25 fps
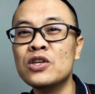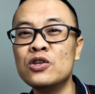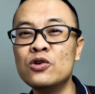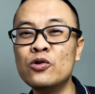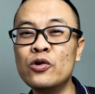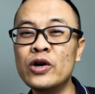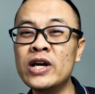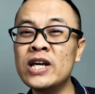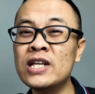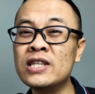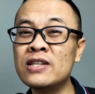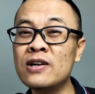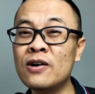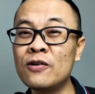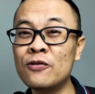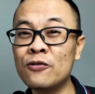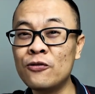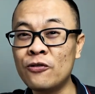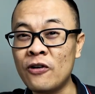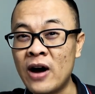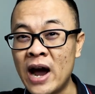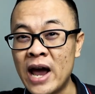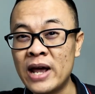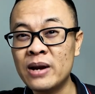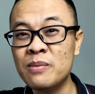You either
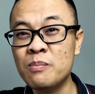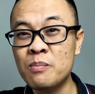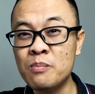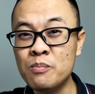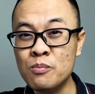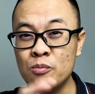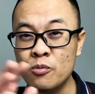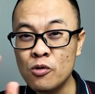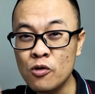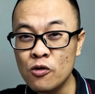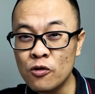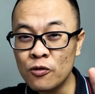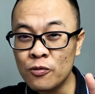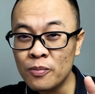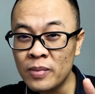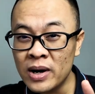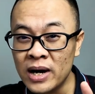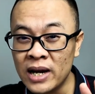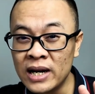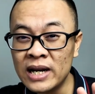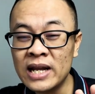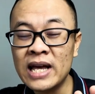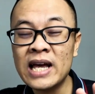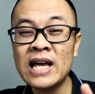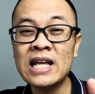find
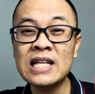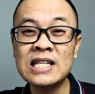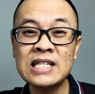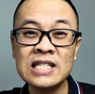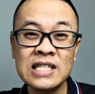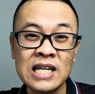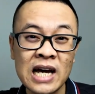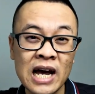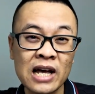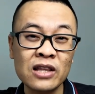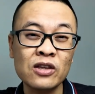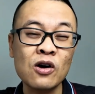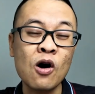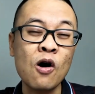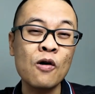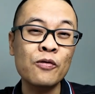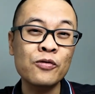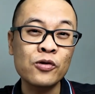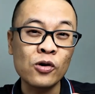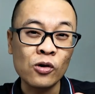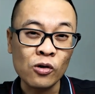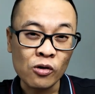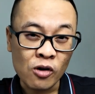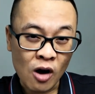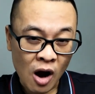movement inside of
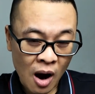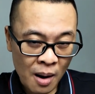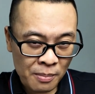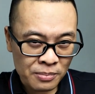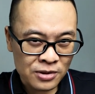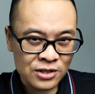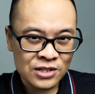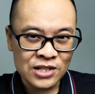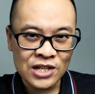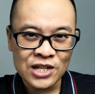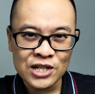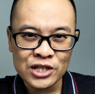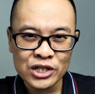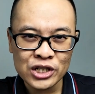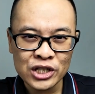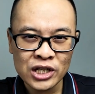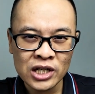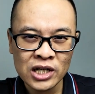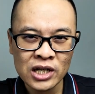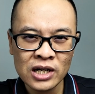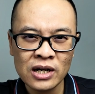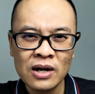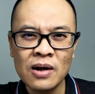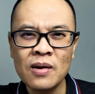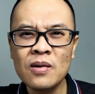your
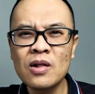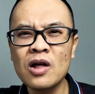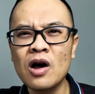composition